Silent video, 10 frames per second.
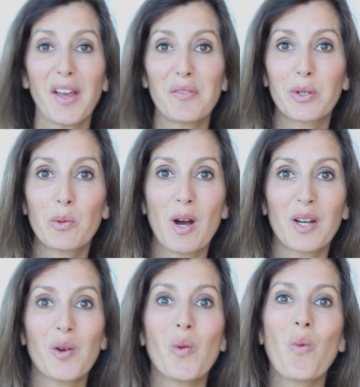
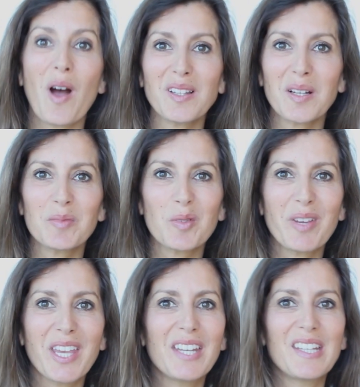everyone, welcome to
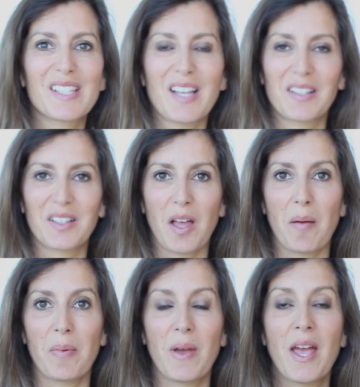Bikini Design
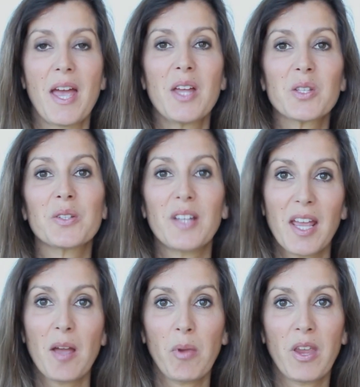Club.
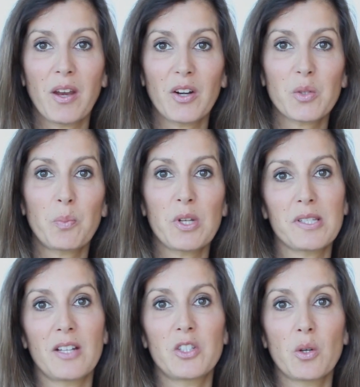Today I'm here to
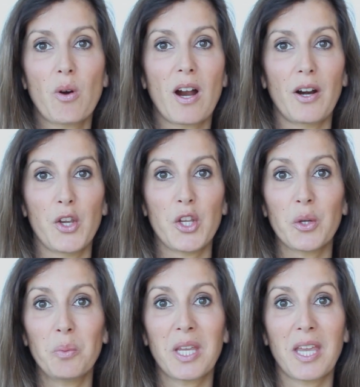present you our
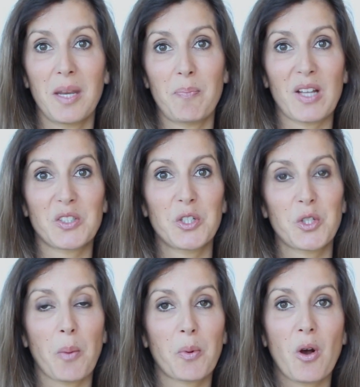new bikini pattern
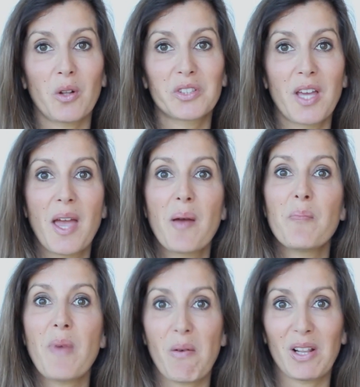top called
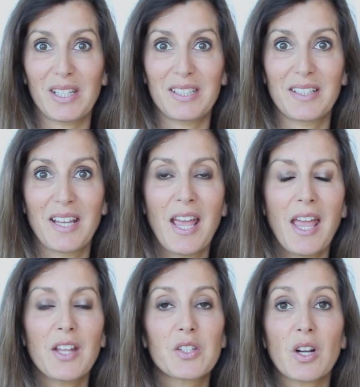Marilyn.
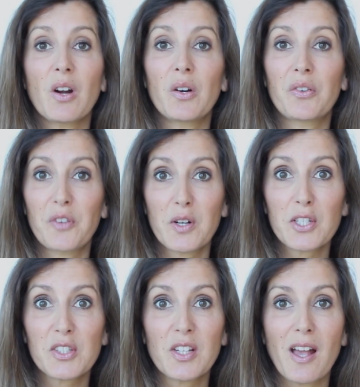It's our
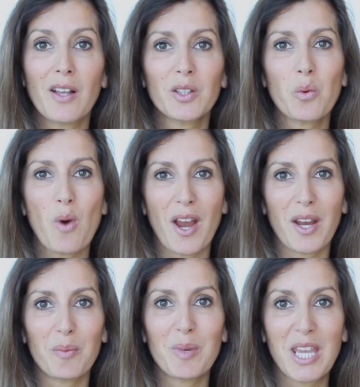first
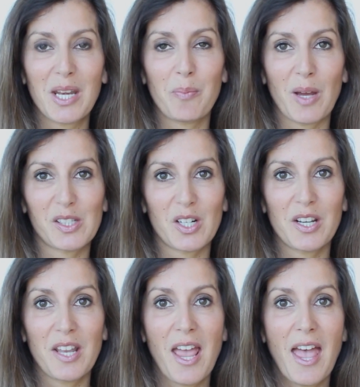underwire bikini
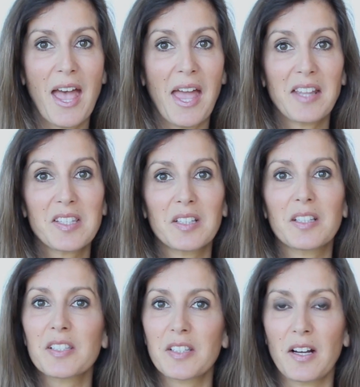pattern and
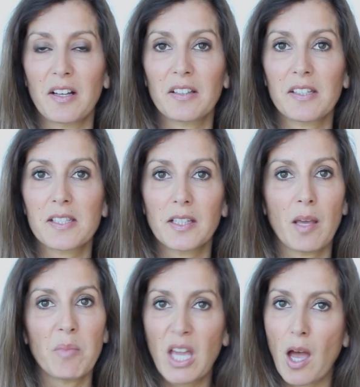the style is a
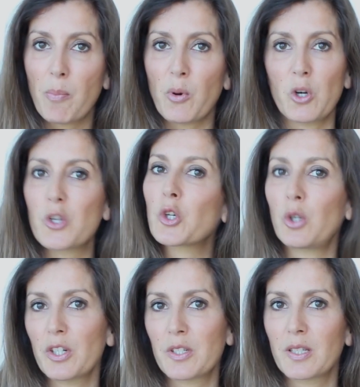demi-cup or
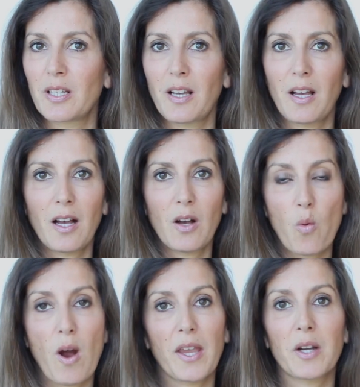short
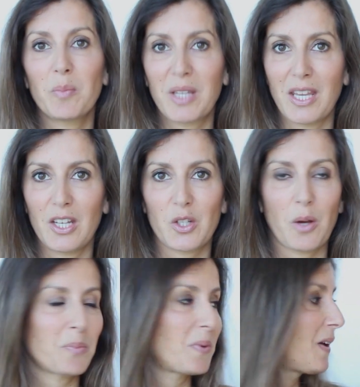wire bikini
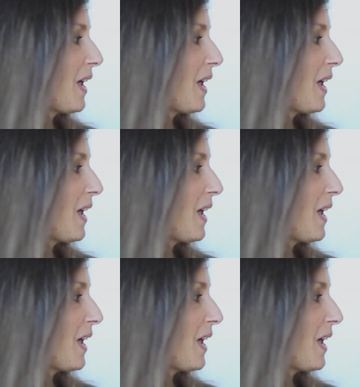top.